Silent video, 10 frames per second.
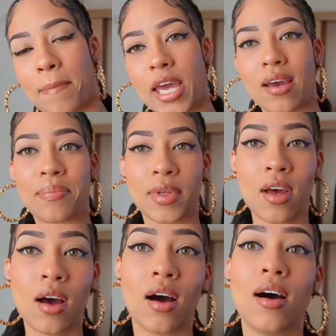man
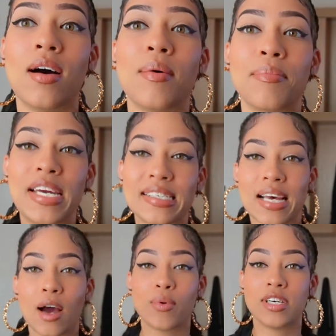um because
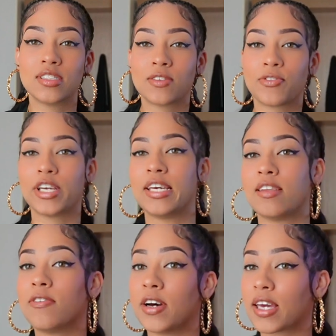i was freaking
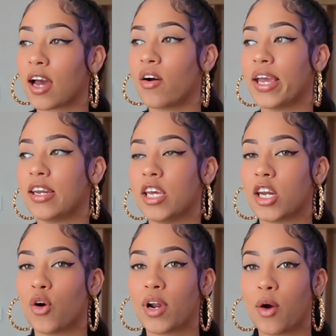the fuck out and didn't
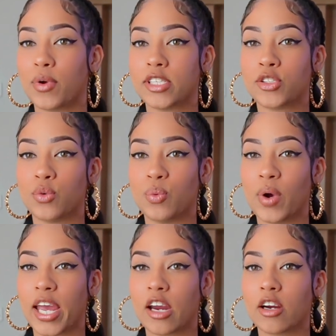know what i wanted to
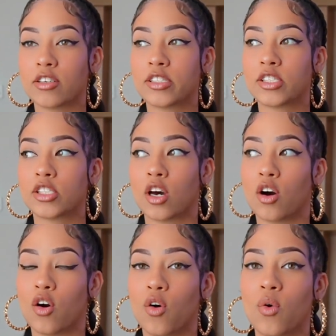wear
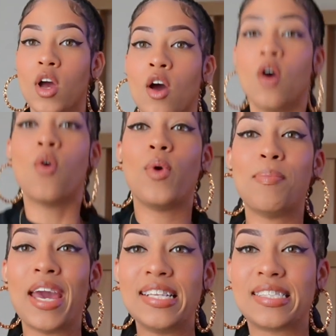so we
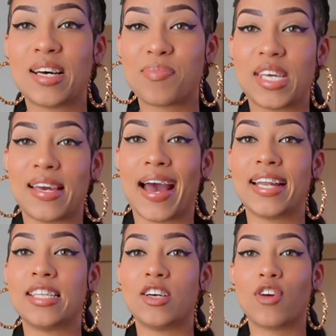made something i
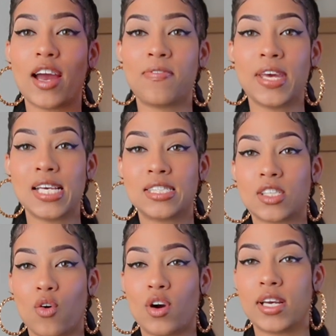did the
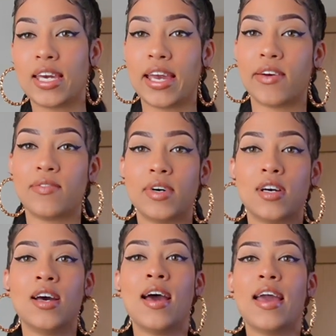graphics on
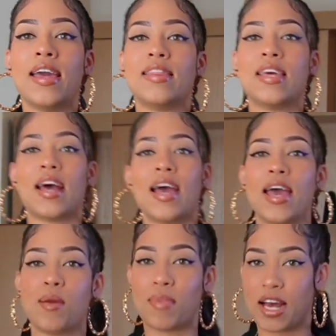canva and then i
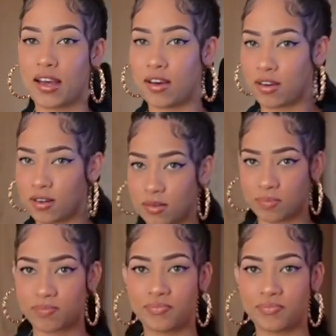had my um